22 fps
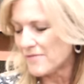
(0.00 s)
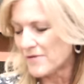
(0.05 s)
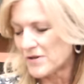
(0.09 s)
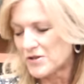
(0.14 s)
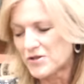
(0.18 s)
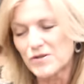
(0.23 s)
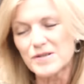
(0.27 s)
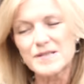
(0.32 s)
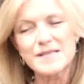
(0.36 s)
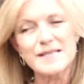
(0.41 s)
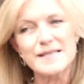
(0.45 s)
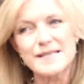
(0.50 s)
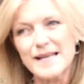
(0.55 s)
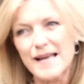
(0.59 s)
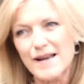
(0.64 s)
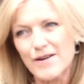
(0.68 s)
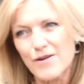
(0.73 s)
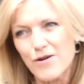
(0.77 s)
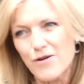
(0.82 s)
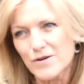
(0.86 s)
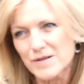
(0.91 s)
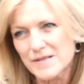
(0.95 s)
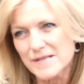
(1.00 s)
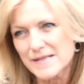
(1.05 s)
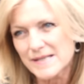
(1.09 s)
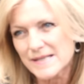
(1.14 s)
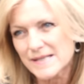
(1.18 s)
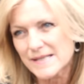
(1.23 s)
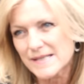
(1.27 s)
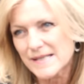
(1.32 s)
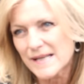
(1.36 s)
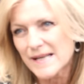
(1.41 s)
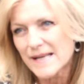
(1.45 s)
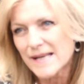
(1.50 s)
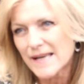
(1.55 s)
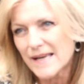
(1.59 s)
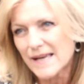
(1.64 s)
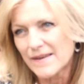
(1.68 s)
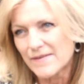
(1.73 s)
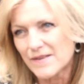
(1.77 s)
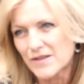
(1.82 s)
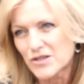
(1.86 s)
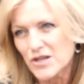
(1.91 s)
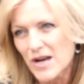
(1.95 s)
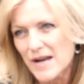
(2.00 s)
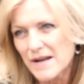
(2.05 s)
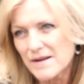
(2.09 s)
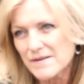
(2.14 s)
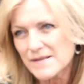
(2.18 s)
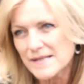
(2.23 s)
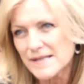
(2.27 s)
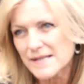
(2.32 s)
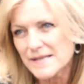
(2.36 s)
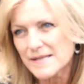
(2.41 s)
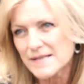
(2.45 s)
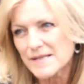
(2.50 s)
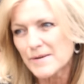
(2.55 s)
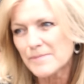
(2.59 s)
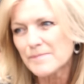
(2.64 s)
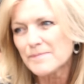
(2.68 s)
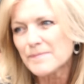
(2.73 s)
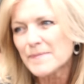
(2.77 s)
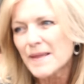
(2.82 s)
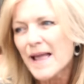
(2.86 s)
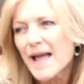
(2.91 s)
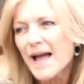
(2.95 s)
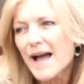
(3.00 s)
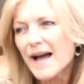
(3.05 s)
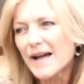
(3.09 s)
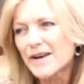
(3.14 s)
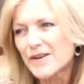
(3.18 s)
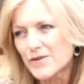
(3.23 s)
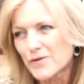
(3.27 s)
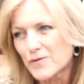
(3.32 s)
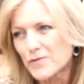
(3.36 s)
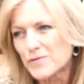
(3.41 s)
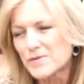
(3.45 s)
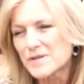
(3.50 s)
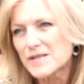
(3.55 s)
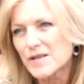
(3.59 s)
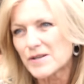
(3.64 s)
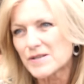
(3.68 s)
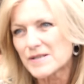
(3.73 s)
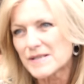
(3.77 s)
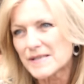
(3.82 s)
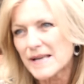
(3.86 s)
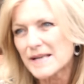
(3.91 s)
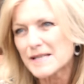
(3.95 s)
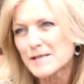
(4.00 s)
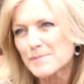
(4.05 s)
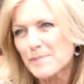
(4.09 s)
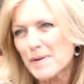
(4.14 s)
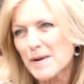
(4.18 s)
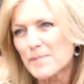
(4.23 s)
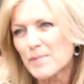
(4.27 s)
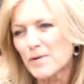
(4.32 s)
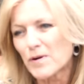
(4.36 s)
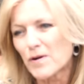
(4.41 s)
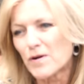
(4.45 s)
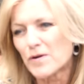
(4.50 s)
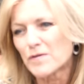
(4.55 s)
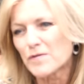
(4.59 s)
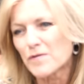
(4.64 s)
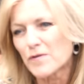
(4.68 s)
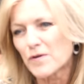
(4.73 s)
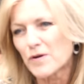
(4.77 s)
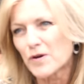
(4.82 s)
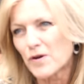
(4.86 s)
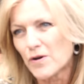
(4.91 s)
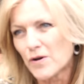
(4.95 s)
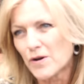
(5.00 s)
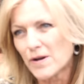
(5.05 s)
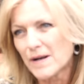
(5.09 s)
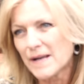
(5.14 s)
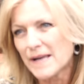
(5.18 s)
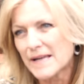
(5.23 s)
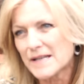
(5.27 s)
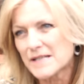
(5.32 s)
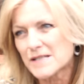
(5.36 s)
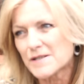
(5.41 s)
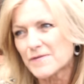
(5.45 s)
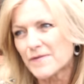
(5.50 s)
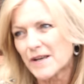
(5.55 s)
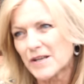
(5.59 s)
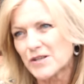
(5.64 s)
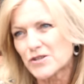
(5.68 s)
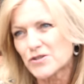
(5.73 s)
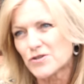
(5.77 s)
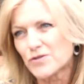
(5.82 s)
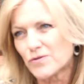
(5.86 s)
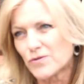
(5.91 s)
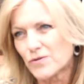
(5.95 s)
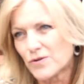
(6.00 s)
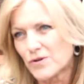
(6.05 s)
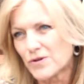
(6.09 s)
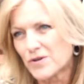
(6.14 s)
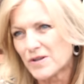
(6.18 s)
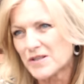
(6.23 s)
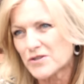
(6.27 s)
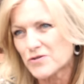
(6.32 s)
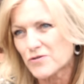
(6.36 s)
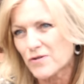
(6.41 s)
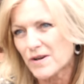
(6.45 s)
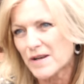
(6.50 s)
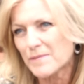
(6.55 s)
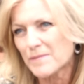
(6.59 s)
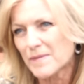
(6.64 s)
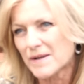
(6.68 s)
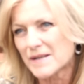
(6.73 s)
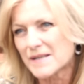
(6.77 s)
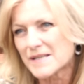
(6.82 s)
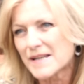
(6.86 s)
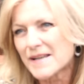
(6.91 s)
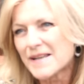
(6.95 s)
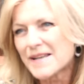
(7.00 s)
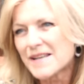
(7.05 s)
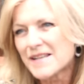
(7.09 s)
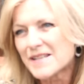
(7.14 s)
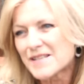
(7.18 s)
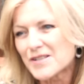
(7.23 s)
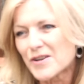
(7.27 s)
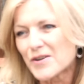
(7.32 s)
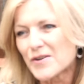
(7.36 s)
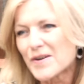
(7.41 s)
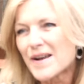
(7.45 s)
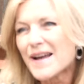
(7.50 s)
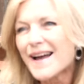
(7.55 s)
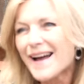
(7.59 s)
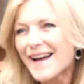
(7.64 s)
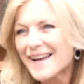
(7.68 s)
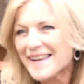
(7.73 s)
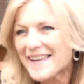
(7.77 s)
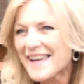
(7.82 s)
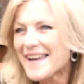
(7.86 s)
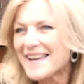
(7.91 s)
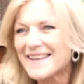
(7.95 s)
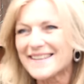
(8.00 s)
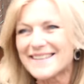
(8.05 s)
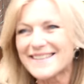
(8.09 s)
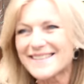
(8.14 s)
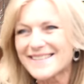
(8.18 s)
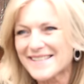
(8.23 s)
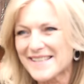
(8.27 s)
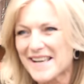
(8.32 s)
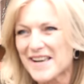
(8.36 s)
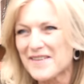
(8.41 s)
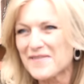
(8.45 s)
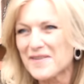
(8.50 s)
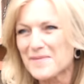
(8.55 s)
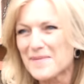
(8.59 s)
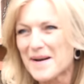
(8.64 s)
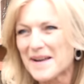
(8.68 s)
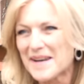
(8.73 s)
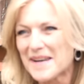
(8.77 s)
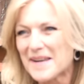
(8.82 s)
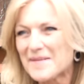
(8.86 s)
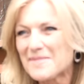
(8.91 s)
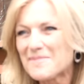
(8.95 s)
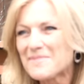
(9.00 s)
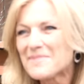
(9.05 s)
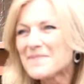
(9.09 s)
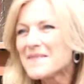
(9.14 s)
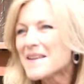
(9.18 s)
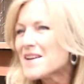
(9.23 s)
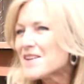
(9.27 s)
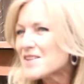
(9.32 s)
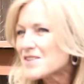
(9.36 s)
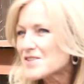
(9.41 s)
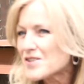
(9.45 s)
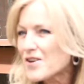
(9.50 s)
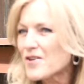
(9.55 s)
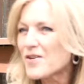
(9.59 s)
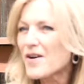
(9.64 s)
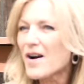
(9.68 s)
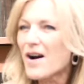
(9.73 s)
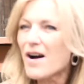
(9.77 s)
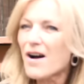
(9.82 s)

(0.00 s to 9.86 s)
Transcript: it reduces our costs in the jail system and it also sets people on for an early intervention or early treatment. So again, saving money. So